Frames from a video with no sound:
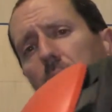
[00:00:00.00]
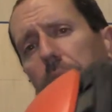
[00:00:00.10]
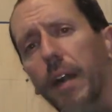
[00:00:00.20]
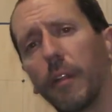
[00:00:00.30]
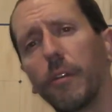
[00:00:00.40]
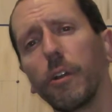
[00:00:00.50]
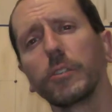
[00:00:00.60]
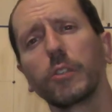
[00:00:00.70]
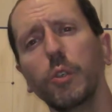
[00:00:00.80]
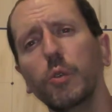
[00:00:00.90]
Now, there are
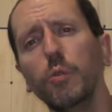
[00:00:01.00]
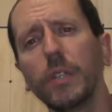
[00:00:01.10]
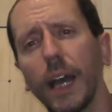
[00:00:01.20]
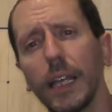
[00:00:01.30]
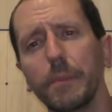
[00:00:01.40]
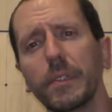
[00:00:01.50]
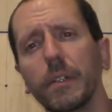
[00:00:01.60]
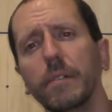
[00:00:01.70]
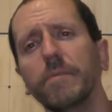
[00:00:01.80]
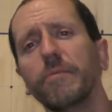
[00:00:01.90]
two types
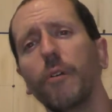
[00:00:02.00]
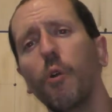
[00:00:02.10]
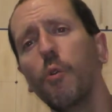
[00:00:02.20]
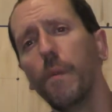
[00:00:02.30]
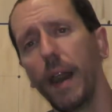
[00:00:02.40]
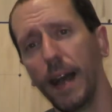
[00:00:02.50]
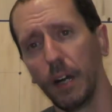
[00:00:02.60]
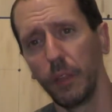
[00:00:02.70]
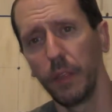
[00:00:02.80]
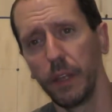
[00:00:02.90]
of foam
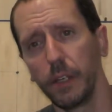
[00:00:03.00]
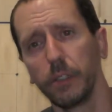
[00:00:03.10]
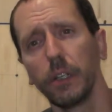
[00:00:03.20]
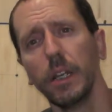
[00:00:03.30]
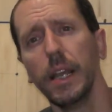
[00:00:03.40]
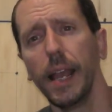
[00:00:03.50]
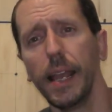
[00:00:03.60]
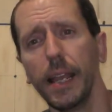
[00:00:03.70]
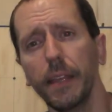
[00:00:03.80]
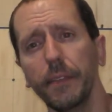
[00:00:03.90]
out there,
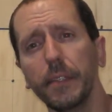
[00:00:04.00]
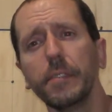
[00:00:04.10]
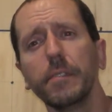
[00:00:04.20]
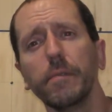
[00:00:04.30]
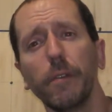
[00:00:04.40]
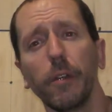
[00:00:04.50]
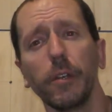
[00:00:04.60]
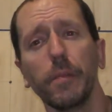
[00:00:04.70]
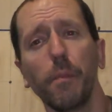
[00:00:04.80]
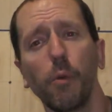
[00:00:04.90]
and this is very
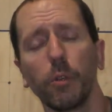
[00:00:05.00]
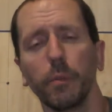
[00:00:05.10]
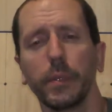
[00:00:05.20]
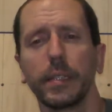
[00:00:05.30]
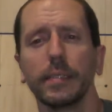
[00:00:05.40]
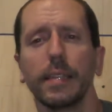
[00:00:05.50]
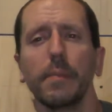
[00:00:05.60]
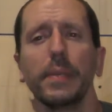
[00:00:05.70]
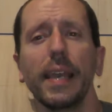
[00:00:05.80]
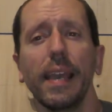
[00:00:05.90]
important because they
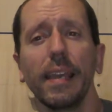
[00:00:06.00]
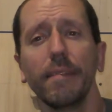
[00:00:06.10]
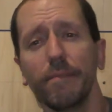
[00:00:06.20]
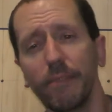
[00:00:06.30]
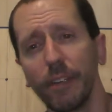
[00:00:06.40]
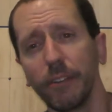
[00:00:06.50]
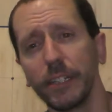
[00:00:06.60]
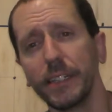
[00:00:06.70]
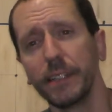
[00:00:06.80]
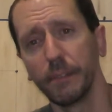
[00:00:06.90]
behave
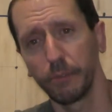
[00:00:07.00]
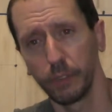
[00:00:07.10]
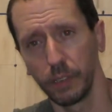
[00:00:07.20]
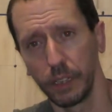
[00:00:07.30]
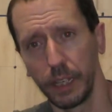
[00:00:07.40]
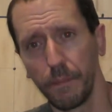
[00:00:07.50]
very differently.